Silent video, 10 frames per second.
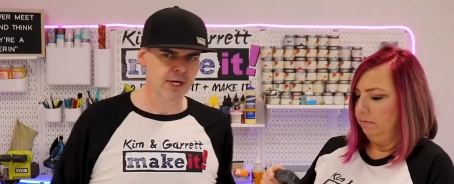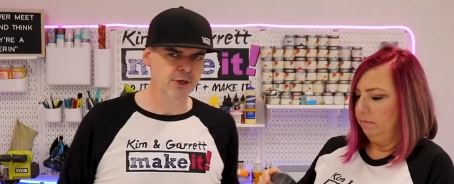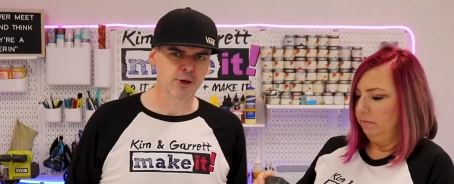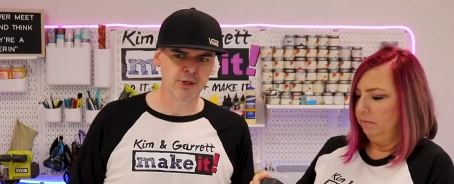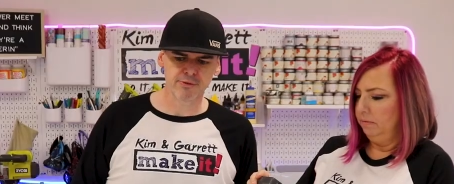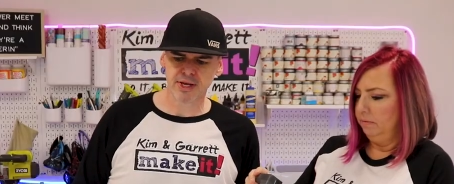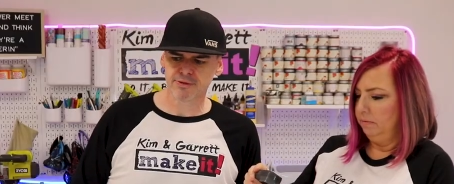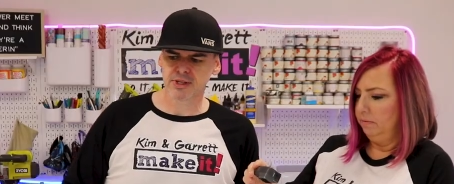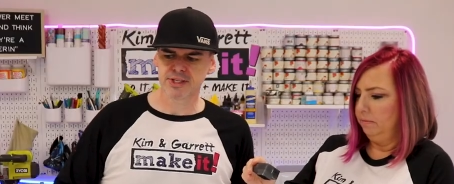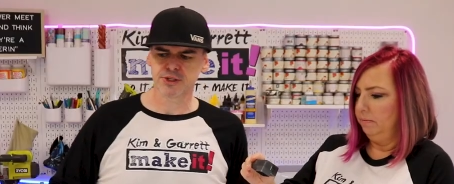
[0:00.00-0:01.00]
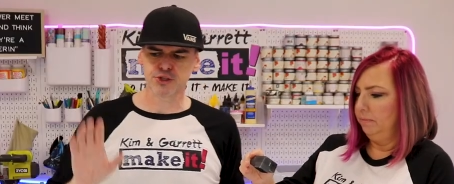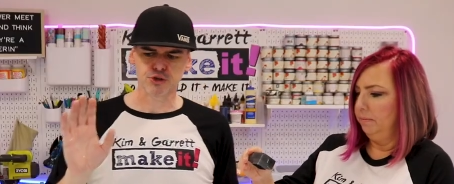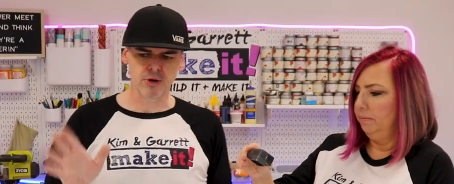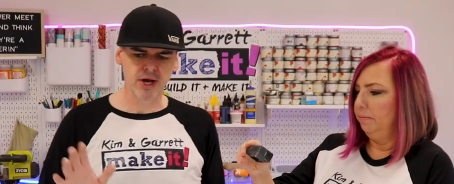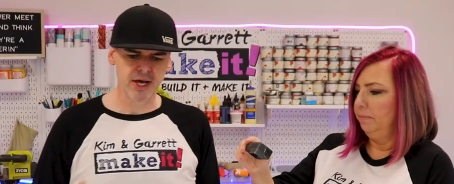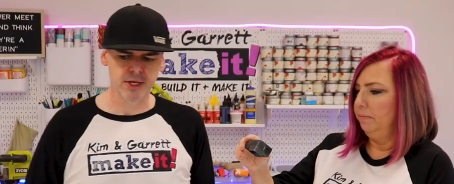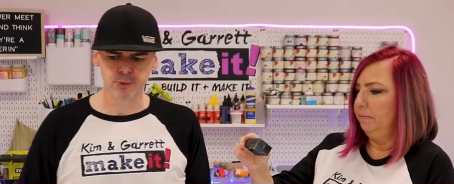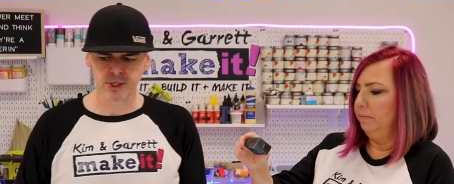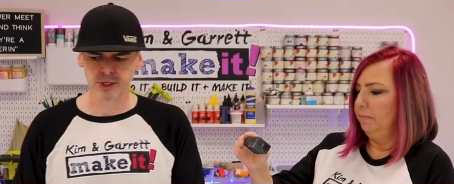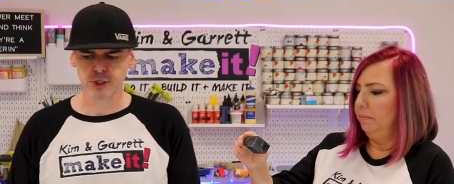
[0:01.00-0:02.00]
Speaker 1: Now you don't even have to let this dry. We're
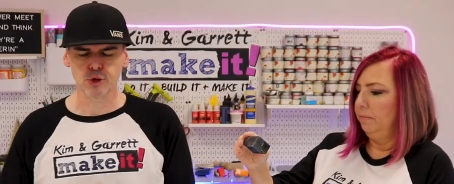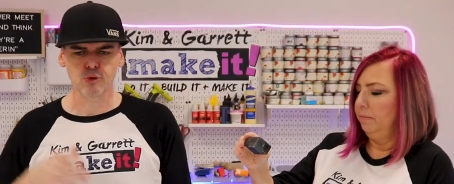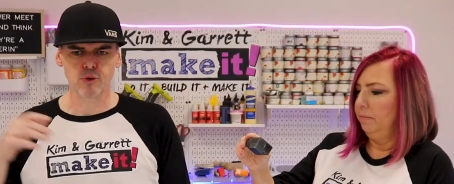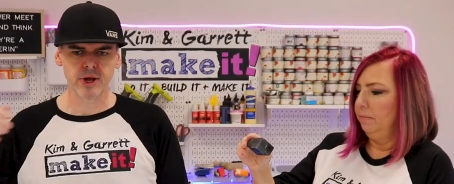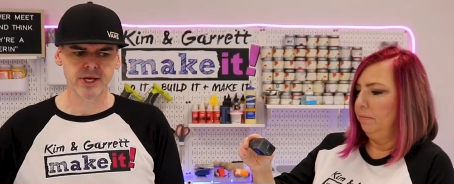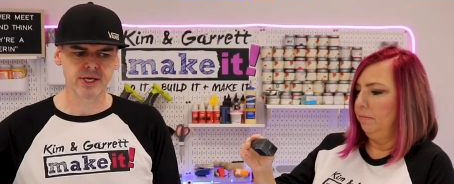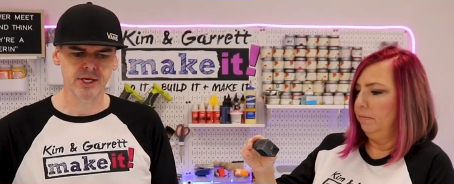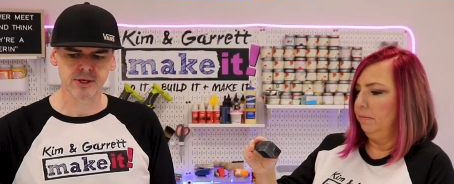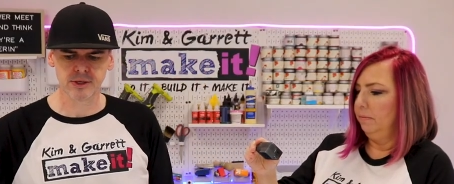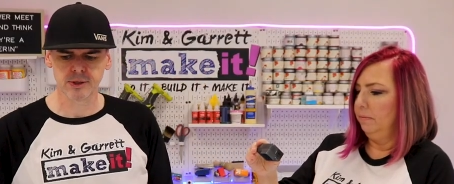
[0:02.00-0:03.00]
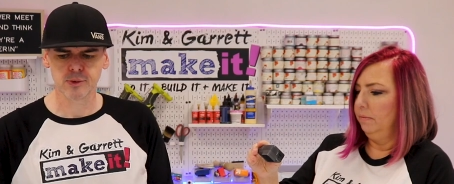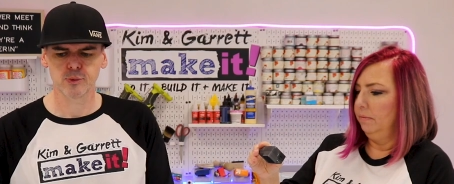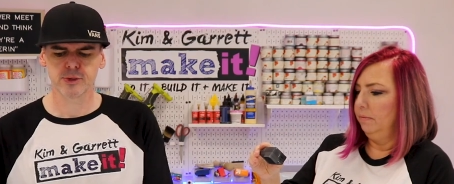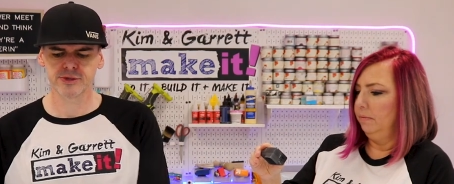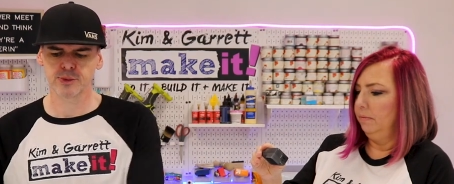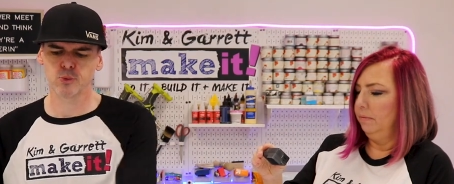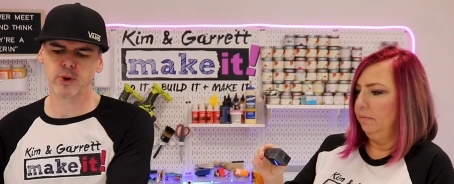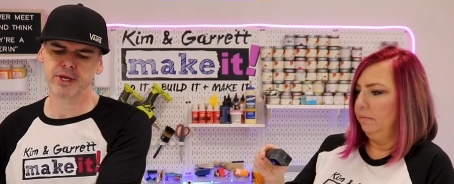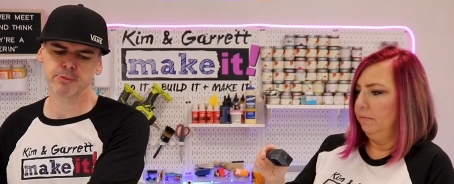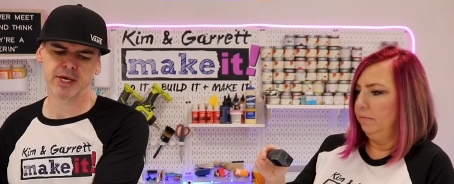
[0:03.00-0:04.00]
gonna go right in with some
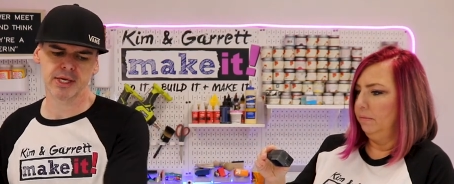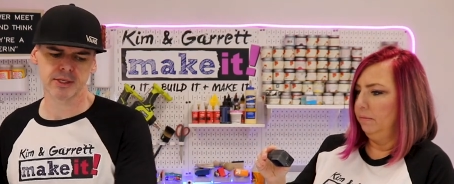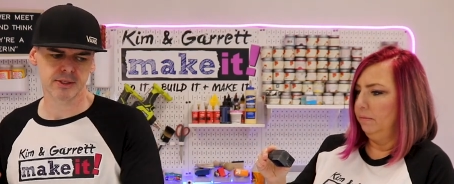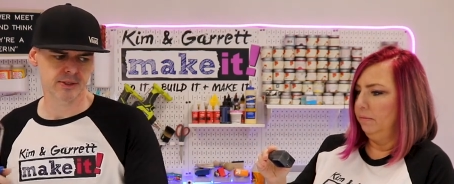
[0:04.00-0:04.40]
white paint.